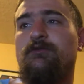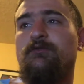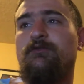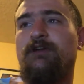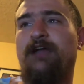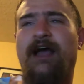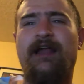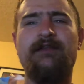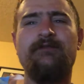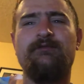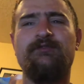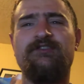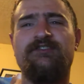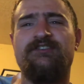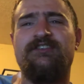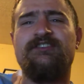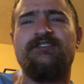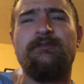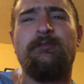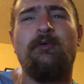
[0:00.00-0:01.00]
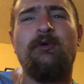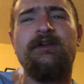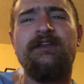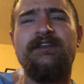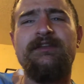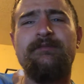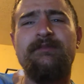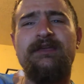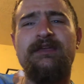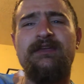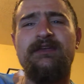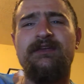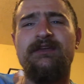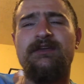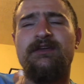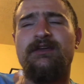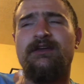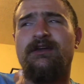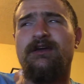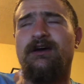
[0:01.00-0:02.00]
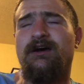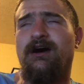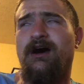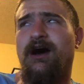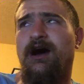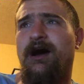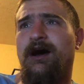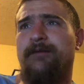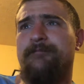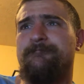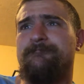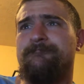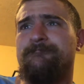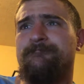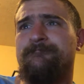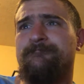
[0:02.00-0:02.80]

kind of was disappointing to me. It